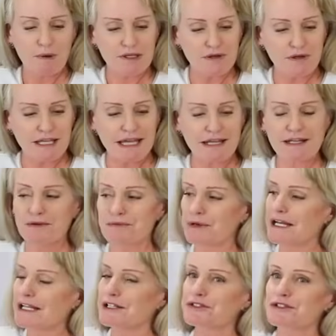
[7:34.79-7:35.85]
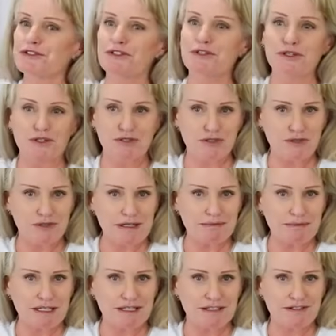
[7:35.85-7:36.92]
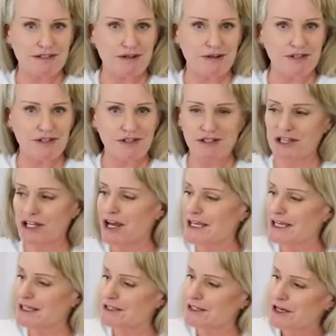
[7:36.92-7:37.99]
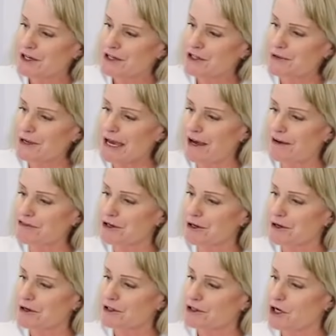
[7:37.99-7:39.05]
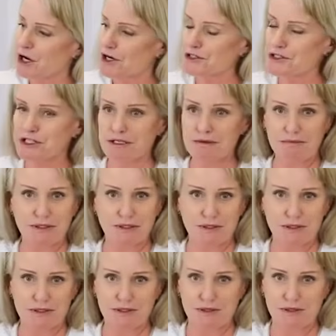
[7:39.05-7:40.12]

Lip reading: When you're getting ready to do your treatment on your client, you have your large computer